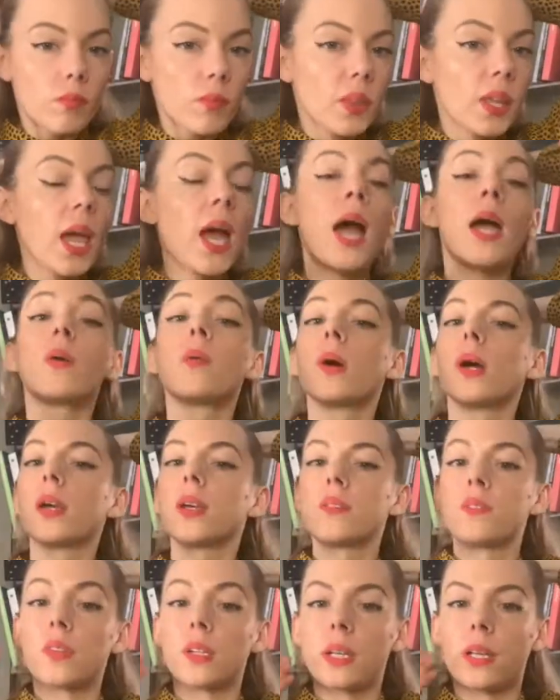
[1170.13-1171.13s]
I work in
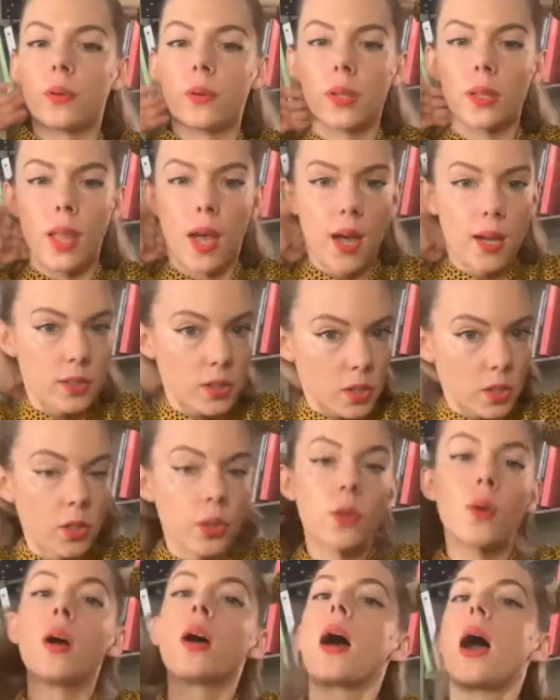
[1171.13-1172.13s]
video a lot, so
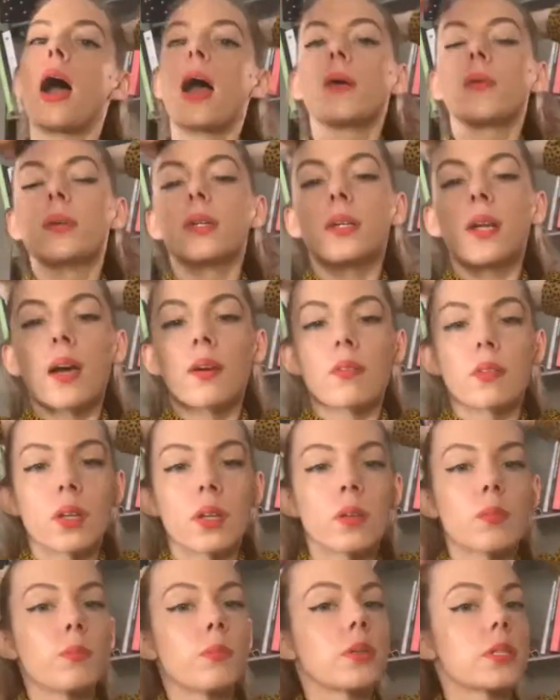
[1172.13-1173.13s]
I would never
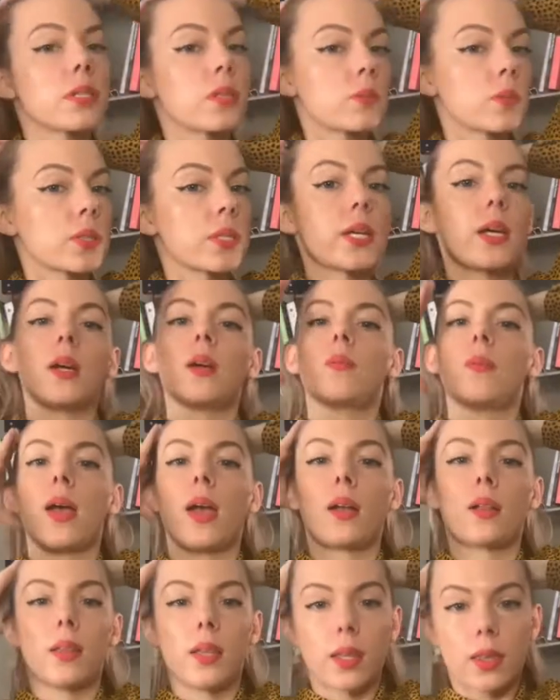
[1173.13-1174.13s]
put someone's hair back
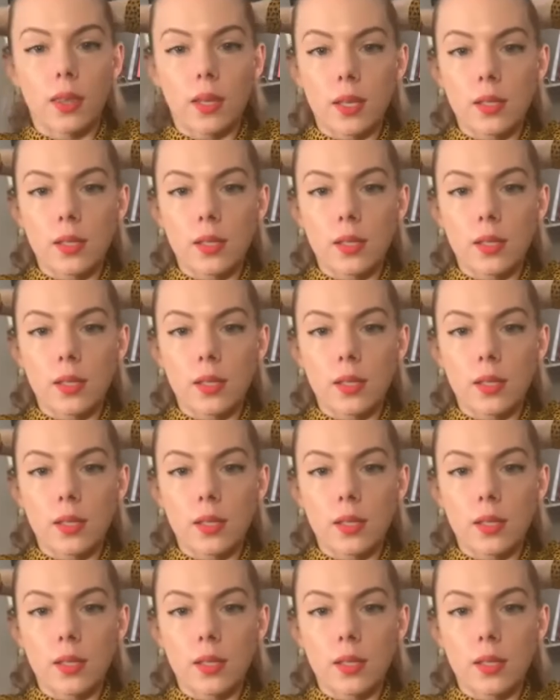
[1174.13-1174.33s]
like this.